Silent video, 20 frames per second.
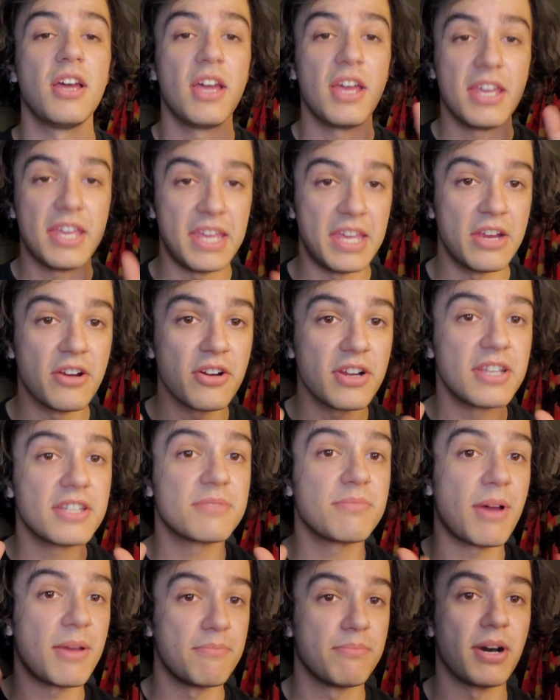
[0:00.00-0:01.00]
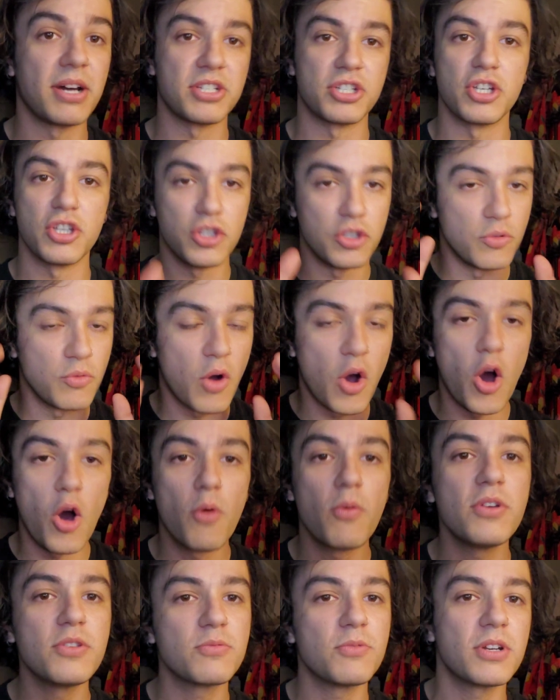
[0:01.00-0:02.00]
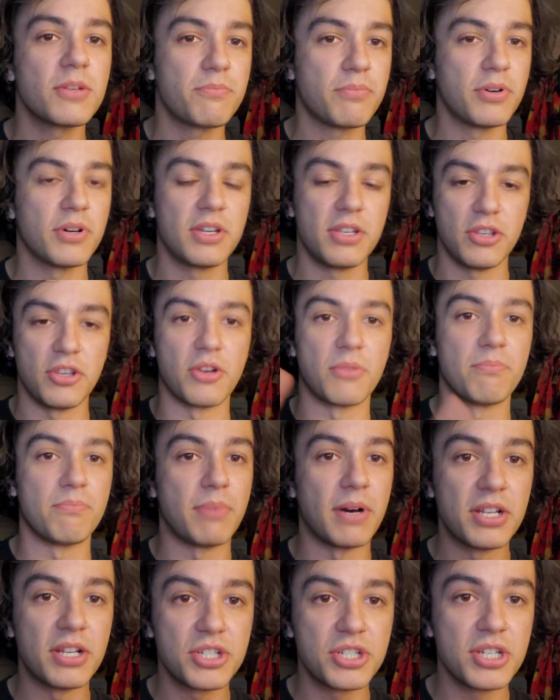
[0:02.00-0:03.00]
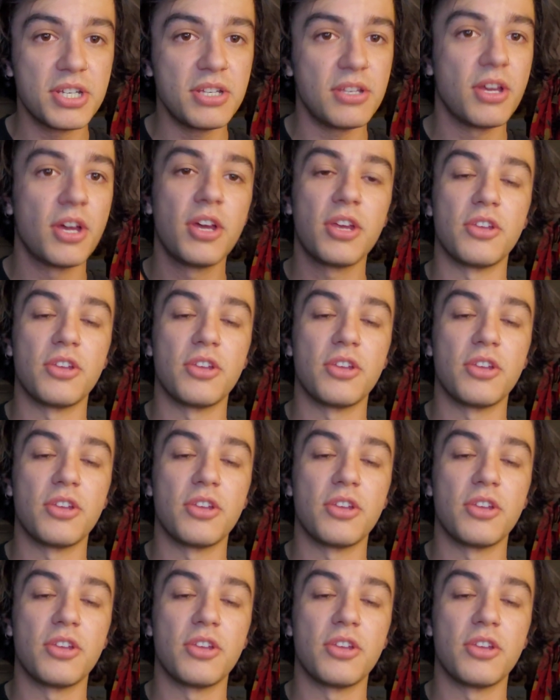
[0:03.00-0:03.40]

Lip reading: Here is my budget. You always want to put your budget,